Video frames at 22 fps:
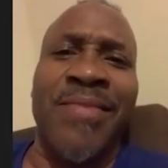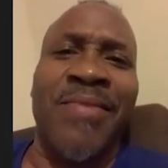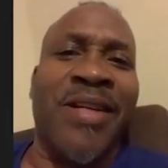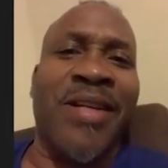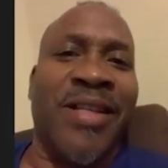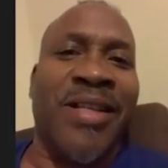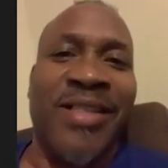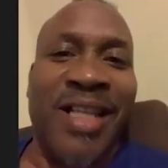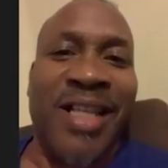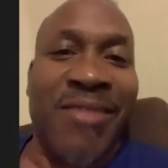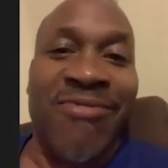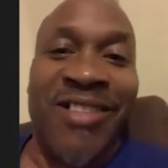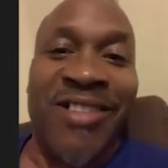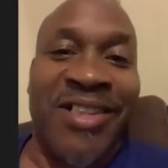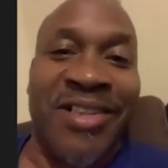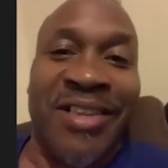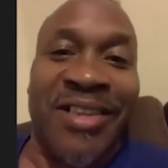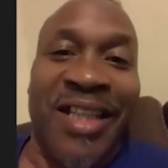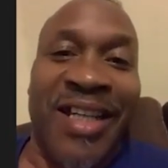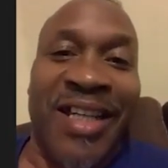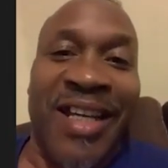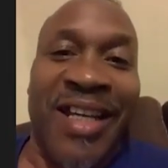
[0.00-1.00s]
Because I
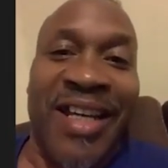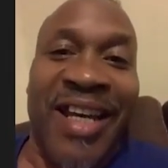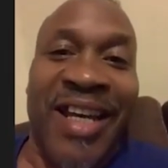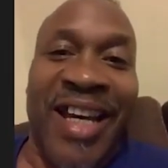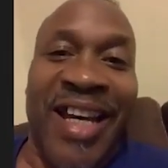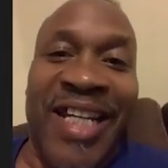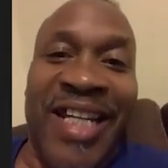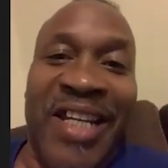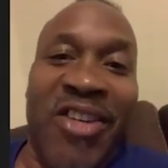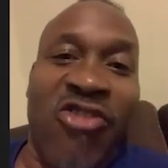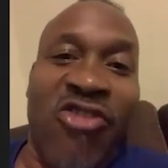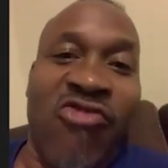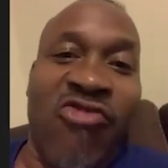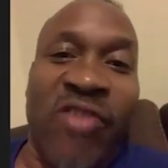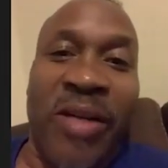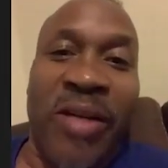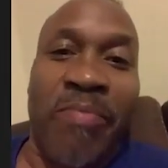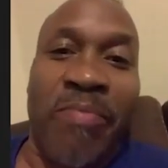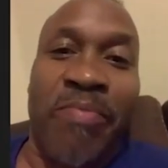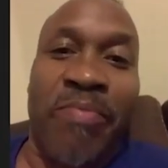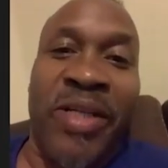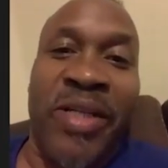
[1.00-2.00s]
wasn't like a guy that go
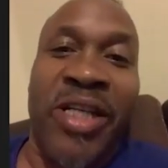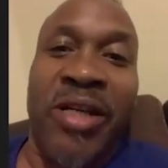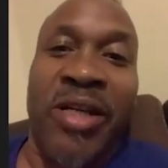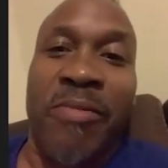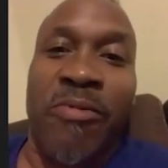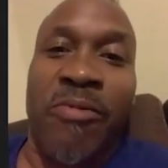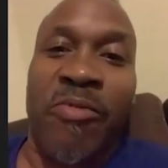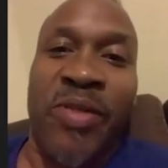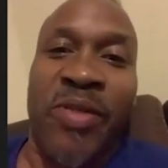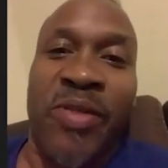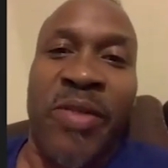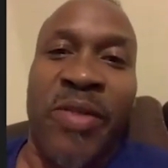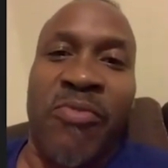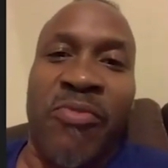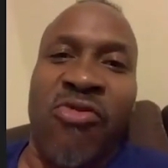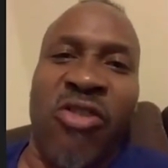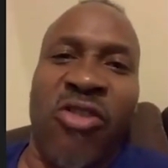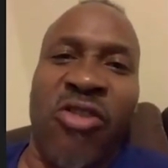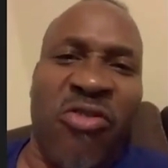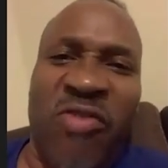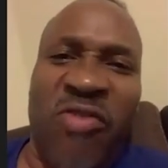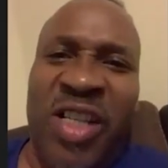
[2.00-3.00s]
around beat up on
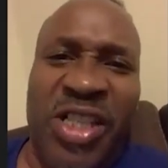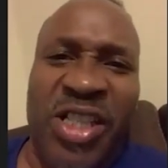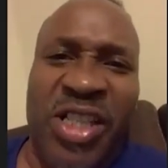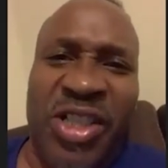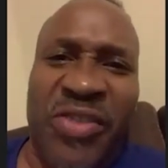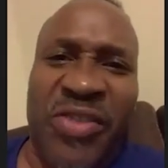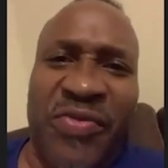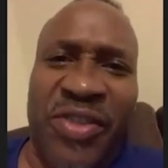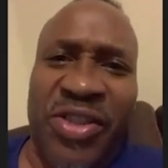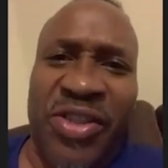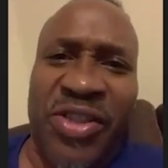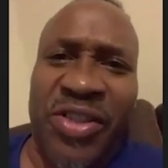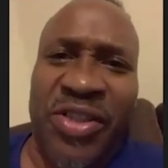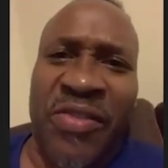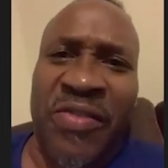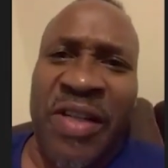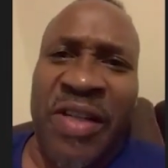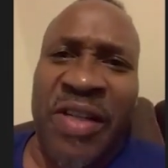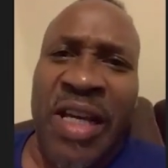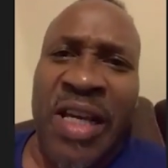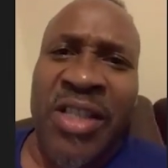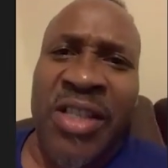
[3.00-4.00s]
people, aggressive and
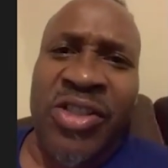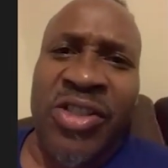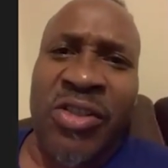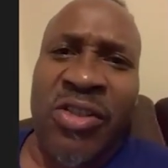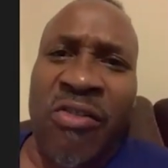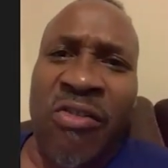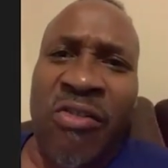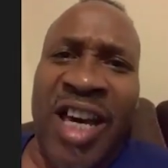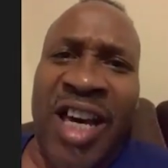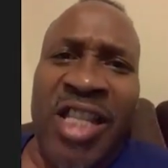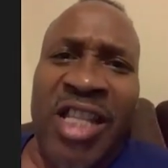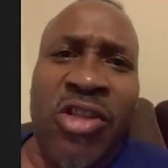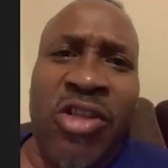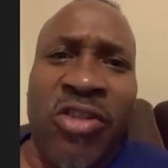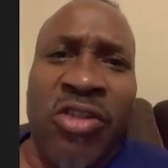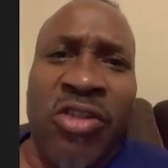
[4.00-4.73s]
stuff. So I